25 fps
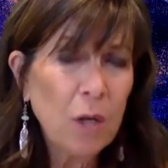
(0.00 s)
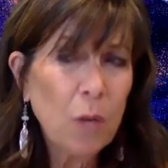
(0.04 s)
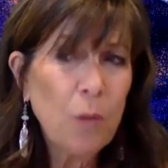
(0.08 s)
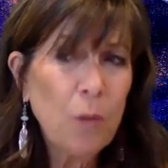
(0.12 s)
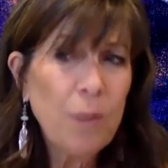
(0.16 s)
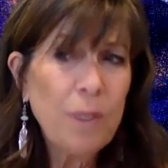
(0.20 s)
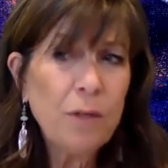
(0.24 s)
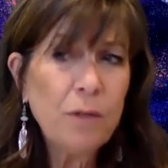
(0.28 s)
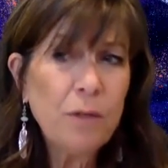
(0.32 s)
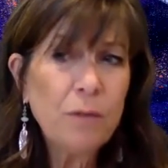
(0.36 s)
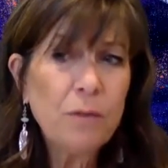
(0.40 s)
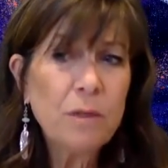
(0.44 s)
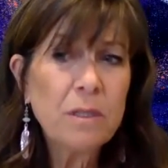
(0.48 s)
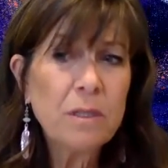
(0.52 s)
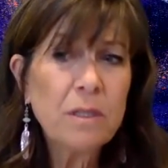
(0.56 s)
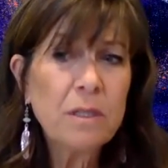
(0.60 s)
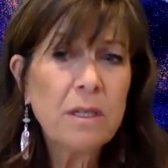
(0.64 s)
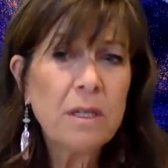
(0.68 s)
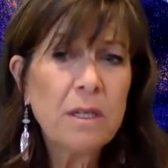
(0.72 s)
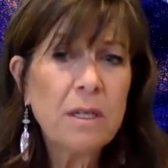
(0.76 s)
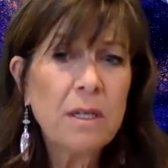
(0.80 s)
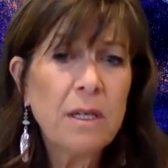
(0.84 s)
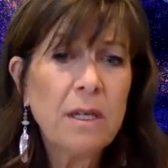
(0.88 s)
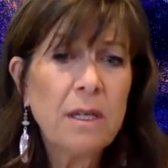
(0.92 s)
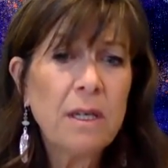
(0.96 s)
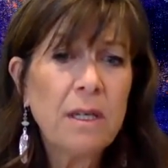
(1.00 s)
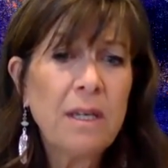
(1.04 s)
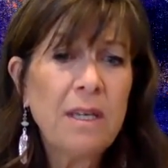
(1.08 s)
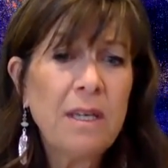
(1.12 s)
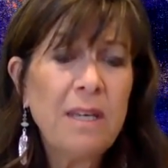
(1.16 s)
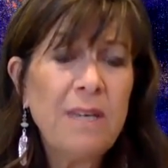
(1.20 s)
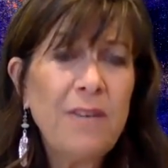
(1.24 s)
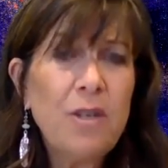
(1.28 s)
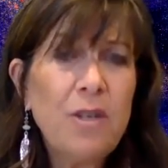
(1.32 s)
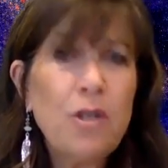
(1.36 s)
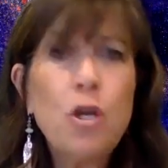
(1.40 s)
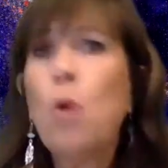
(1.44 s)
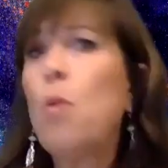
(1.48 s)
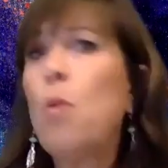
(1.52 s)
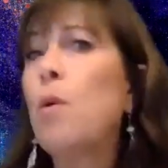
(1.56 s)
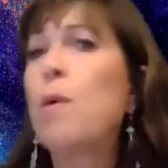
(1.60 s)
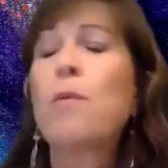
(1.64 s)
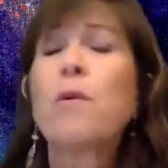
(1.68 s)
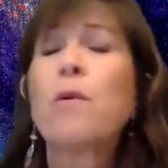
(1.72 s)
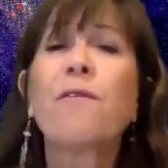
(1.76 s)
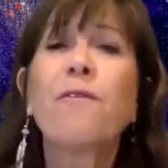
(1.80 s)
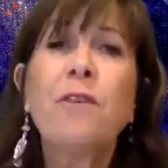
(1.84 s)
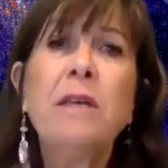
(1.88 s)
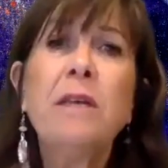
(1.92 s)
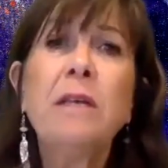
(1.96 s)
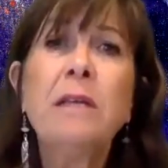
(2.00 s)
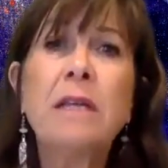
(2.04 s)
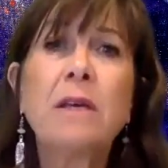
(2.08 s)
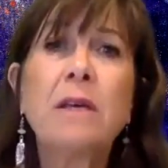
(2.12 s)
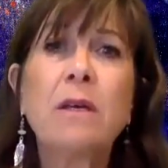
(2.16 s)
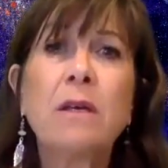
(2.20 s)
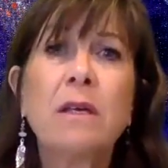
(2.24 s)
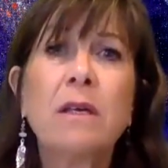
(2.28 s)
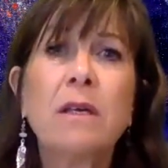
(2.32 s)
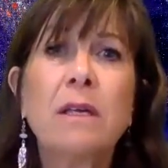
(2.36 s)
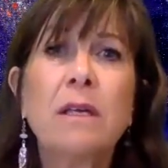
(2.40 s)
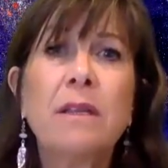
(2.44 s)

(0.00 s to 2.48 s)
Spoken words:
we don't even know what we're feeling.